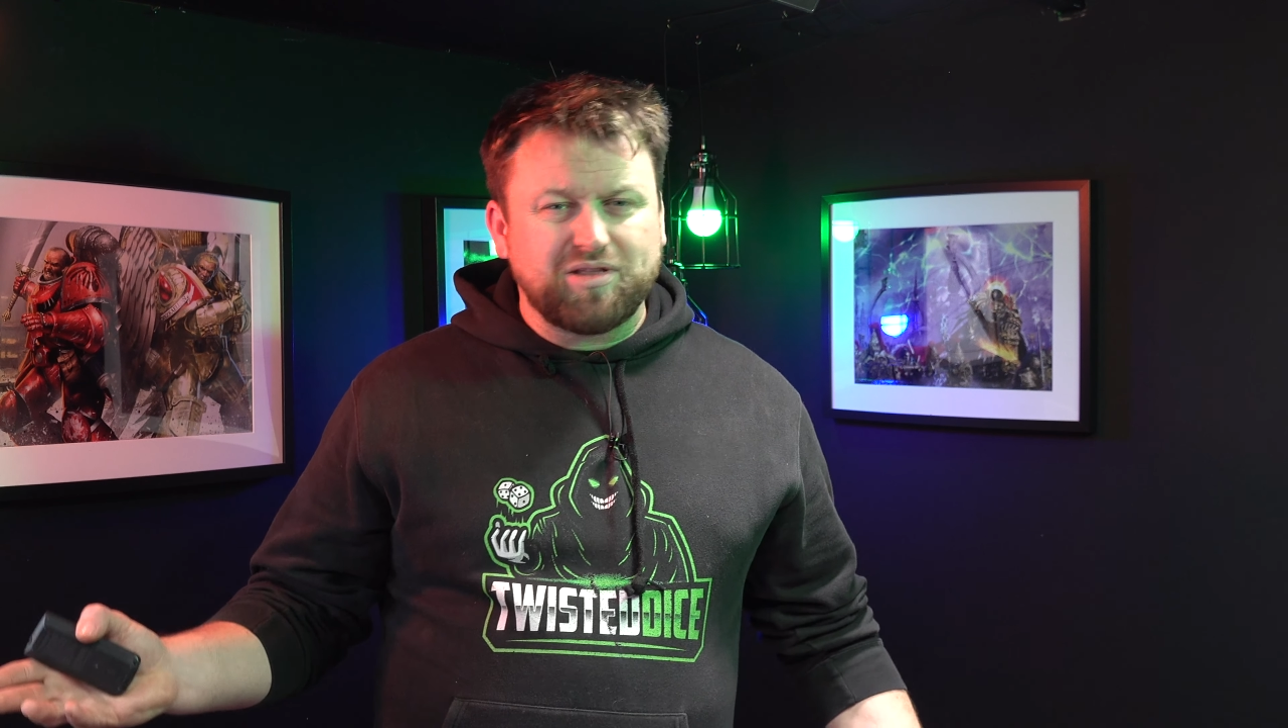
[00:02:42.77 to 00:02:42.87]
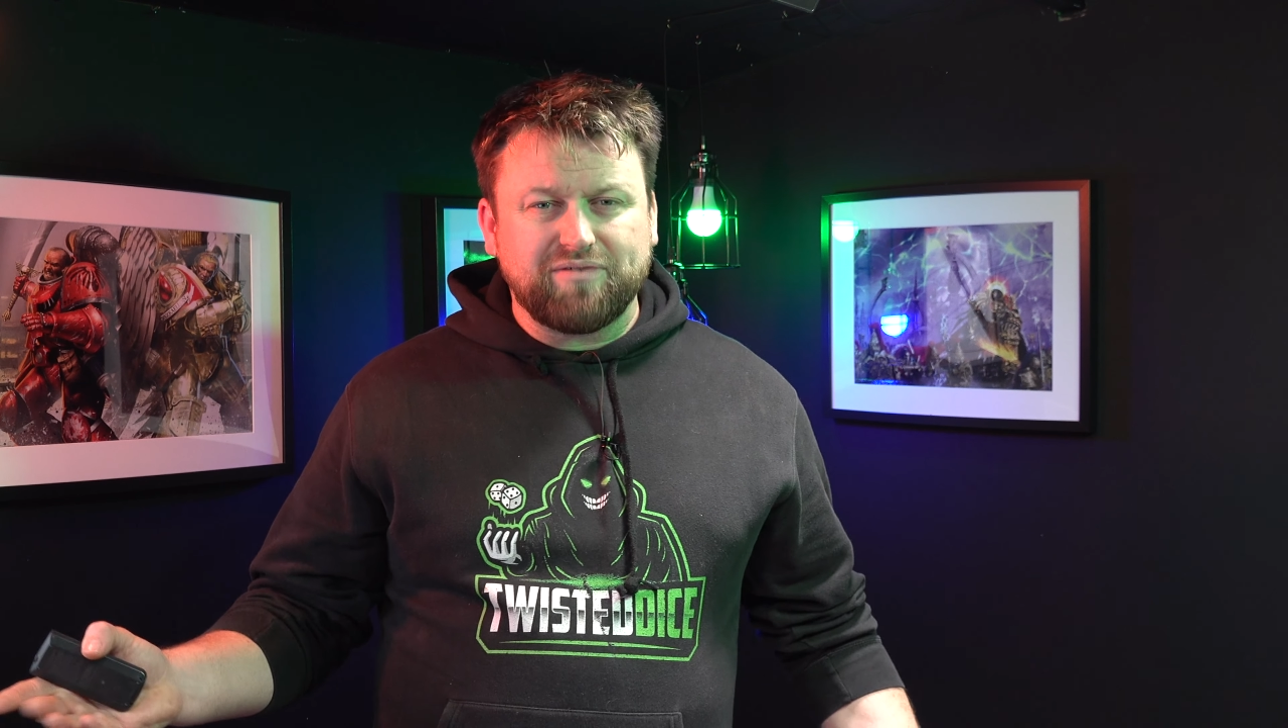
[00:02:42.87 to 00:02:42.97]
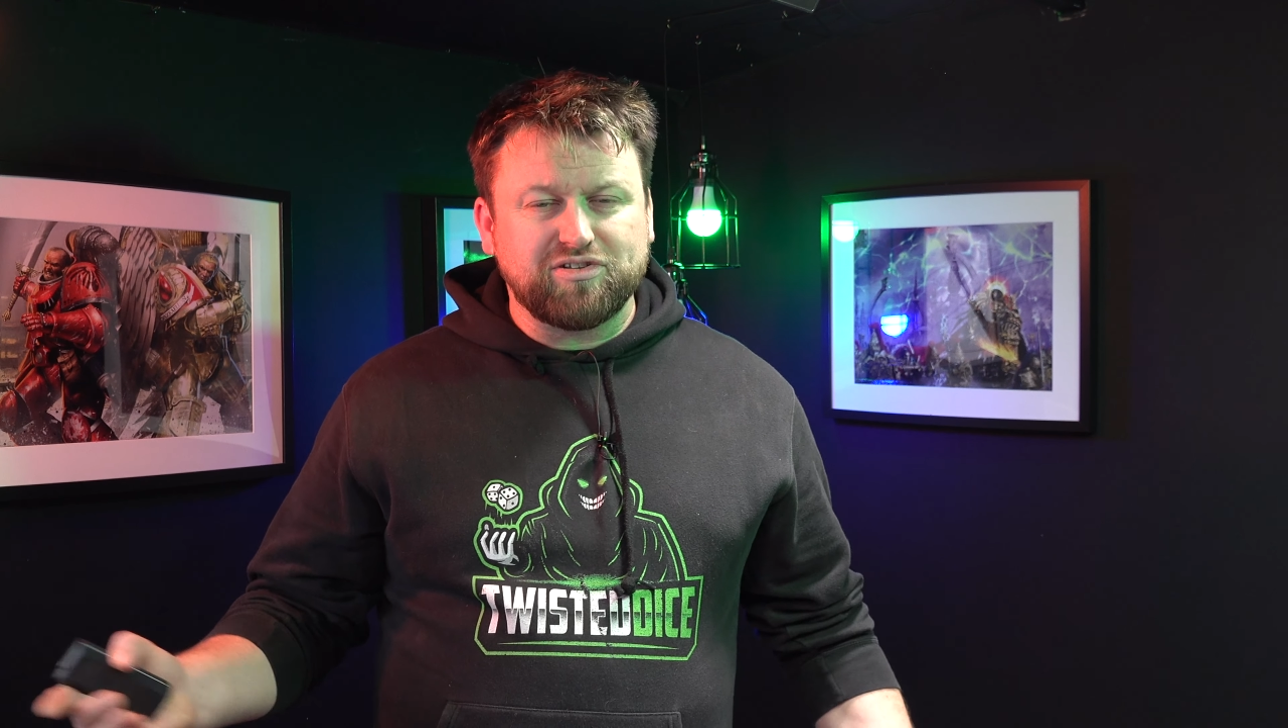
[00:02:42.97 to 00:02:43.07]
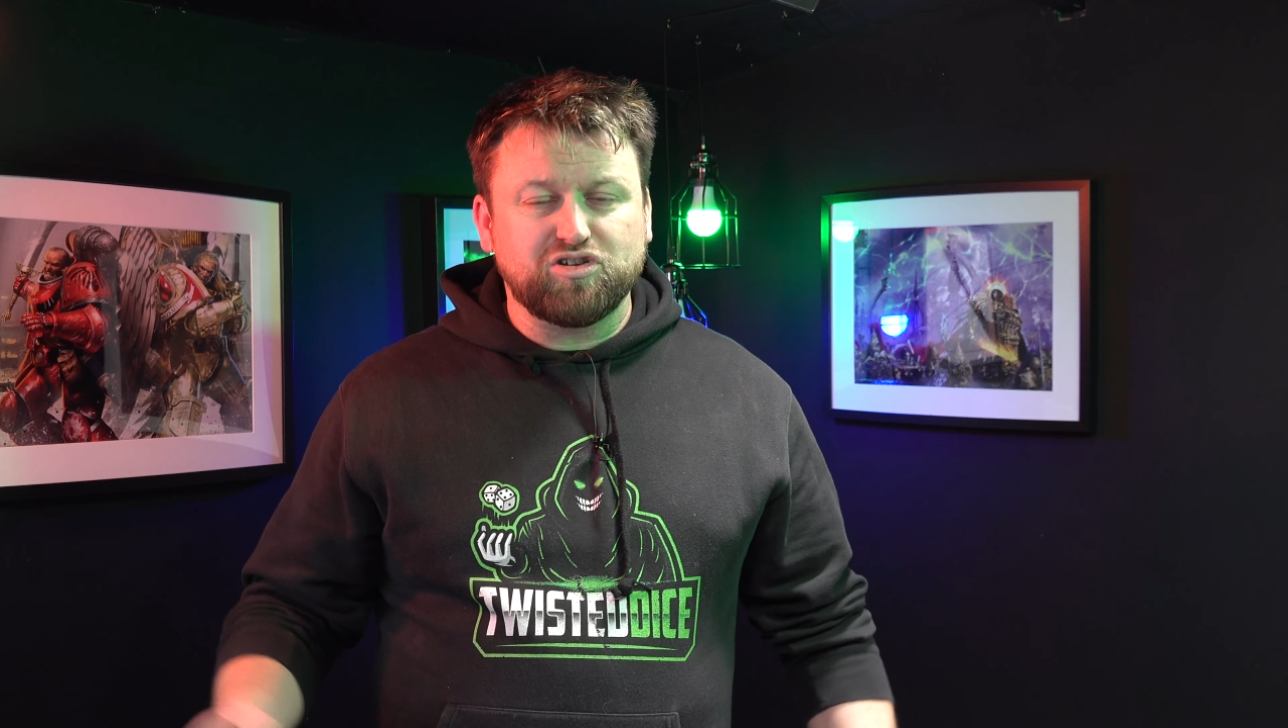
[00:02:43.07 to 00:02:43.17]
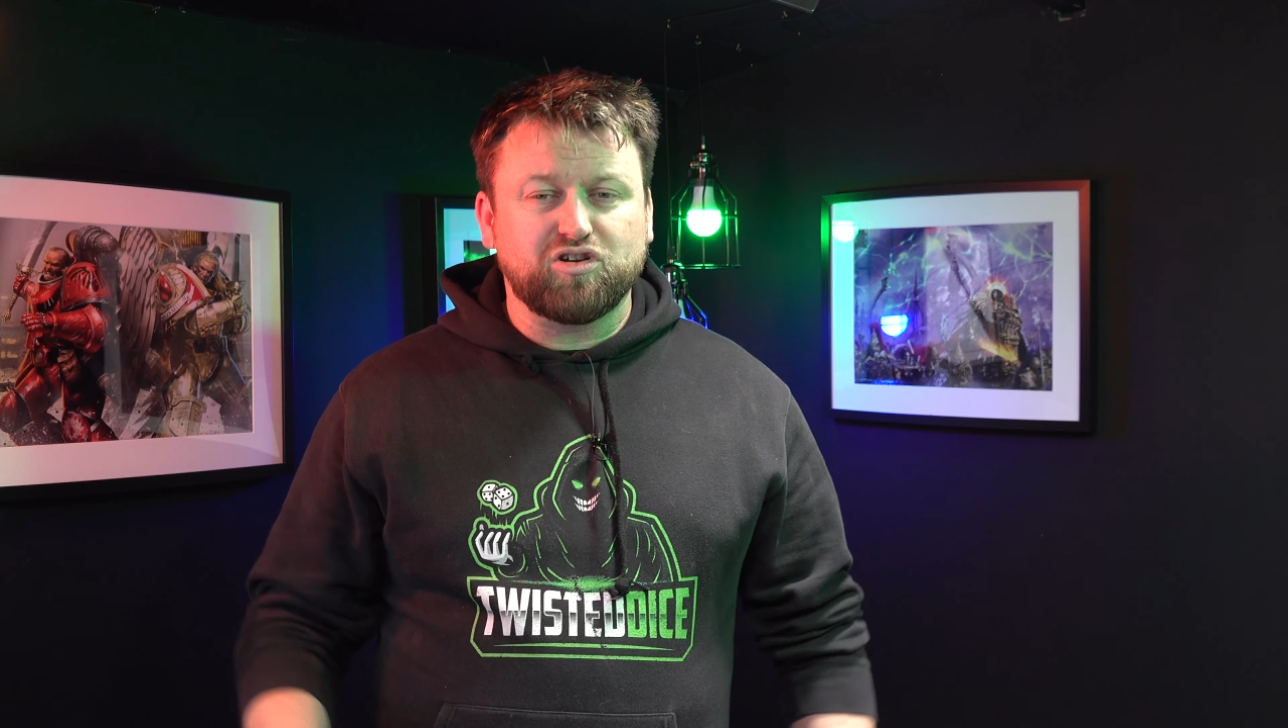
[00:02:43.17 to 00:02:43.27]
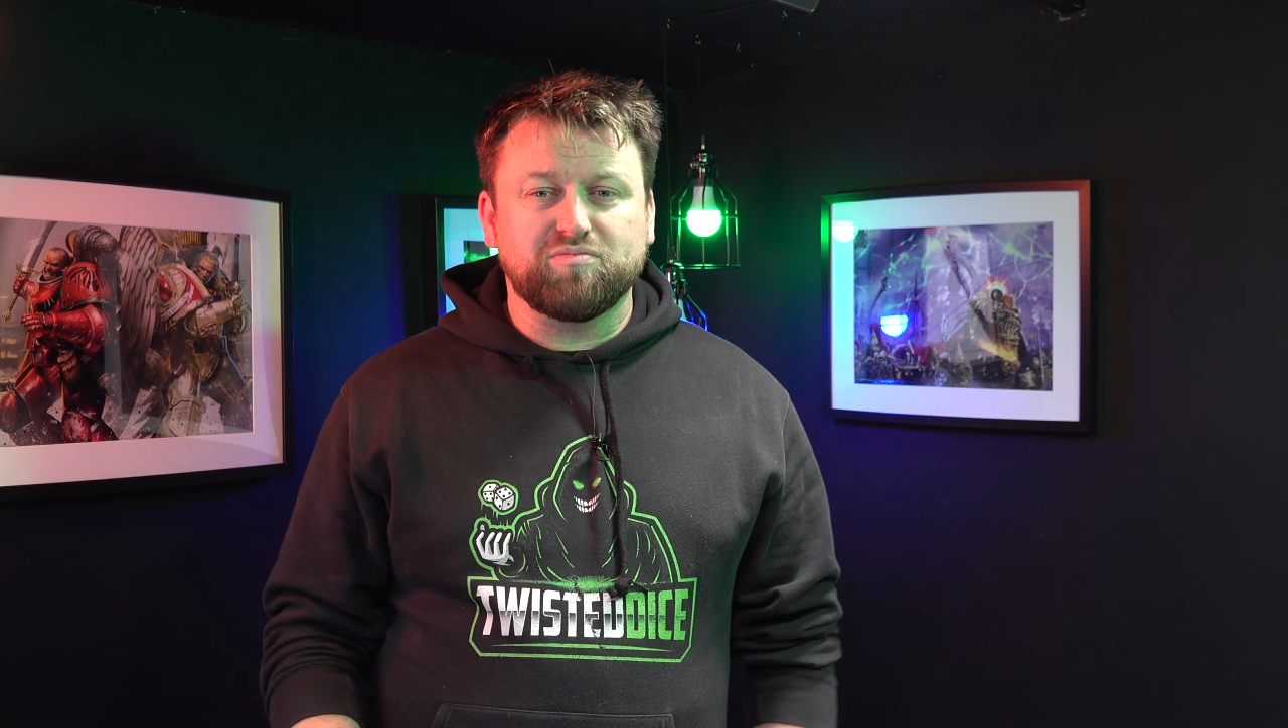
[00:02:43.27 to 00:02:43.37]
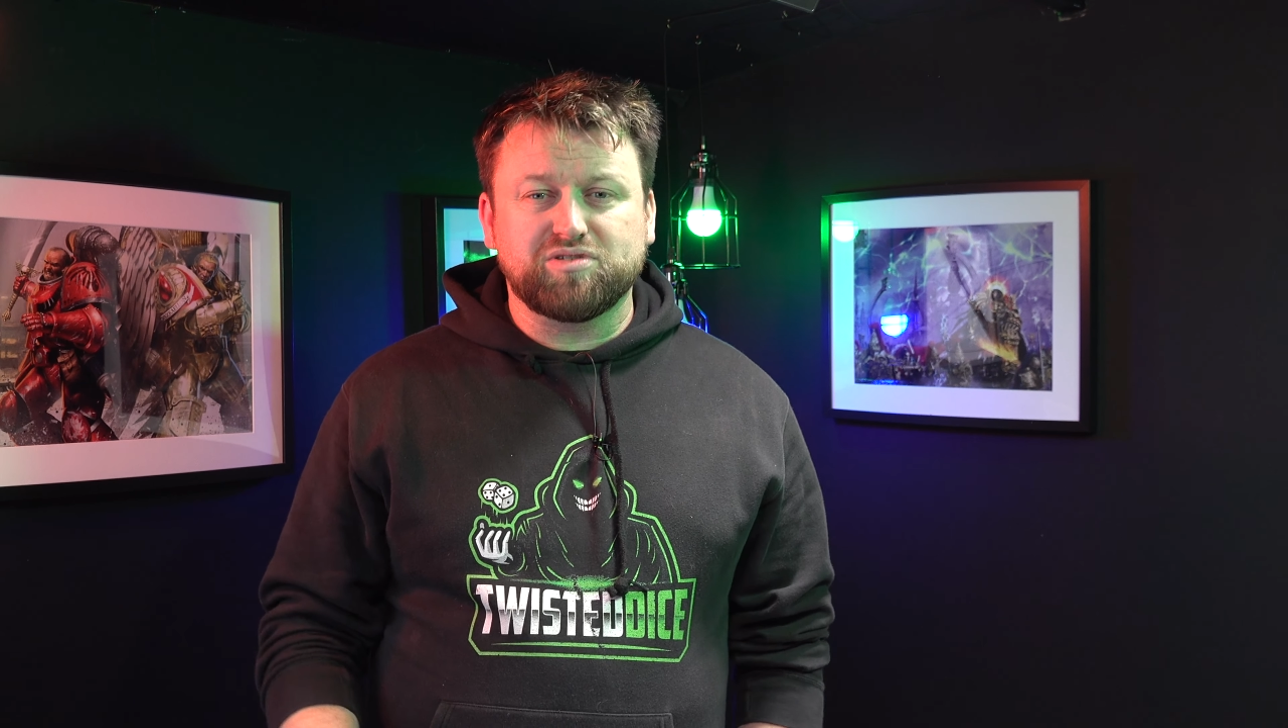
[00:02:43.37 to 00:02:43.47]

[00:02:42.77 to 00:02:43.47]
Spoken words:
never took him,